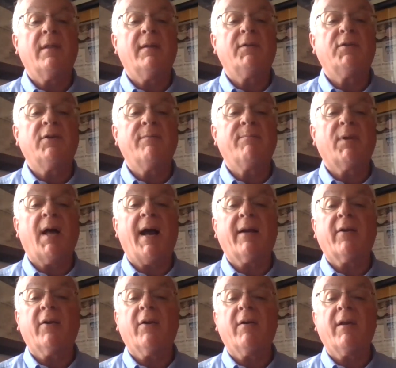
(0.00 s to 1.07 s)
Chief
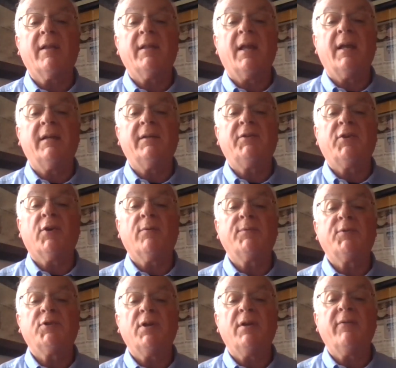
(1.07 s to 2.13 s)
Blocker and Interim
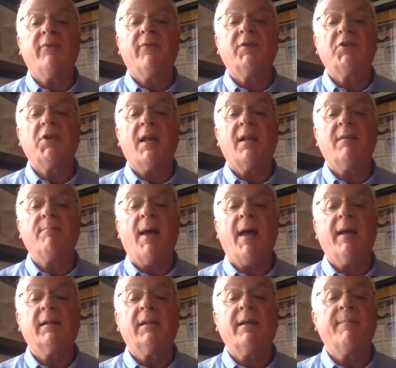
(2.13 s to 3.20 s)
Chief Shannon
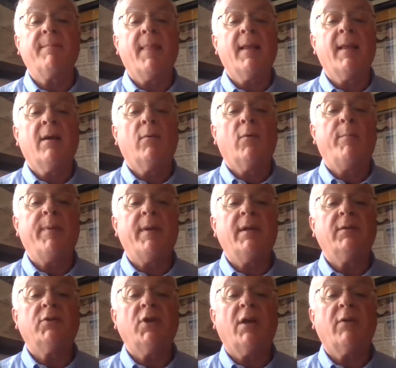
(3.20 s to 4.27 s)
Bagley will be
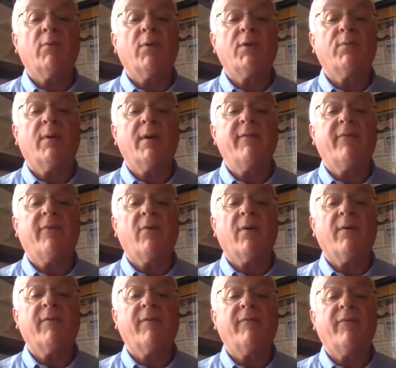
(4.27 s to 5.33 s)
January
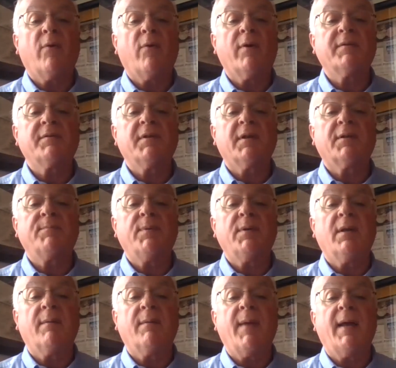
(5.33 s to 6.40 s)
24th from 4 to 6
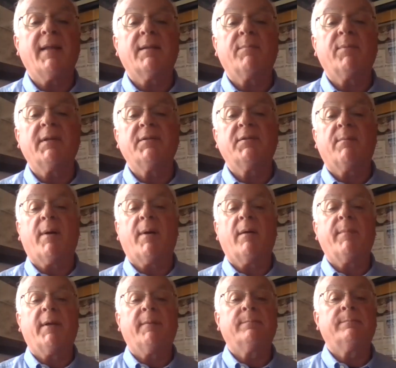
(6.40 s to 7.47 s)
p.m. at the police
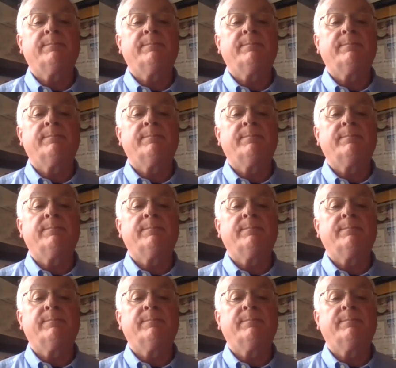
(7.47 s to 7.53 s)
department.